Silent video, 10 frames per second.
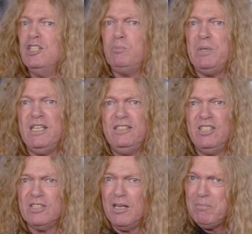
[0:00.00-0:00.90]
my speed
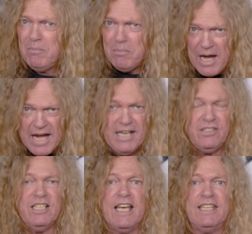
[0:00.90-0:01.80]
just
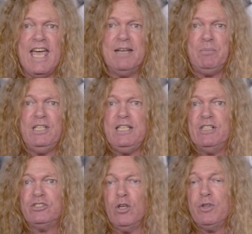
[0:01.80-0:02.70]
amazing. I can't
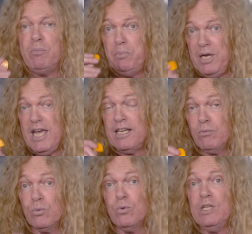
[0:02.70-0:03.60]
believe it. So the pick
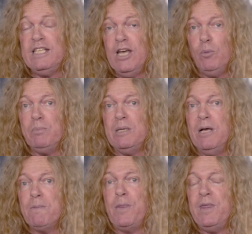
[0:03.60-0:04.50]
really helped me.
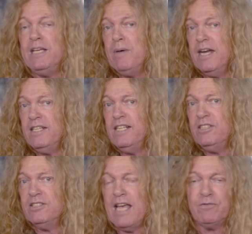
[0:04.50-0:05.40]
But the thing about it
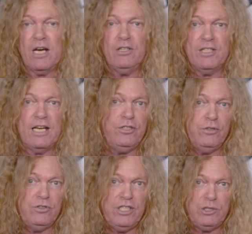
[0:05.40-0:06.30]
is, is after I learned how to
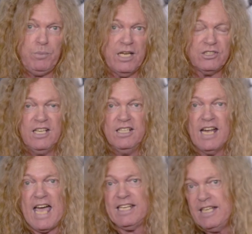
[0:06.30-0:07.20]
use these picks,
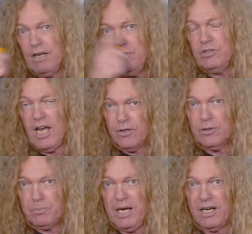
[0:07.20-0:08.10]
I can now use
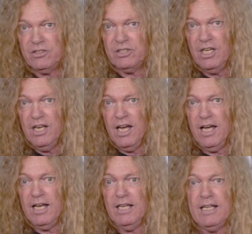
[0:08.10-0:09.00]
other picks
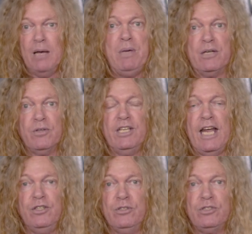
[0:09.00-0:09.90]
uh, uh better than
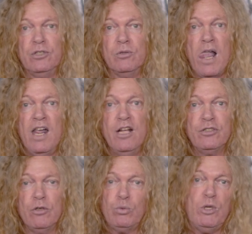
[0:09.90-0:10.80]
I used to.
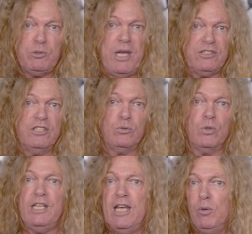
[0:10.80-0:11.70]
So Swiss picks has
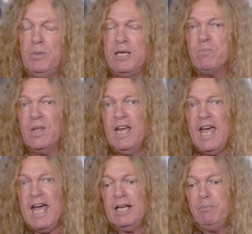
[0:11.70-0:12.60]
really helped me,
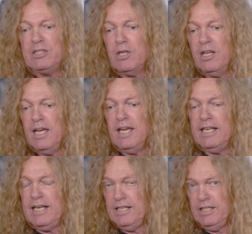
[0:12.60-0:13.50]
and but the
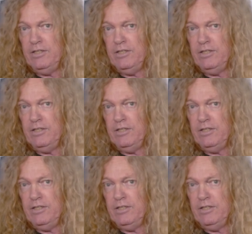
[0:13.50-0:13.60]
and,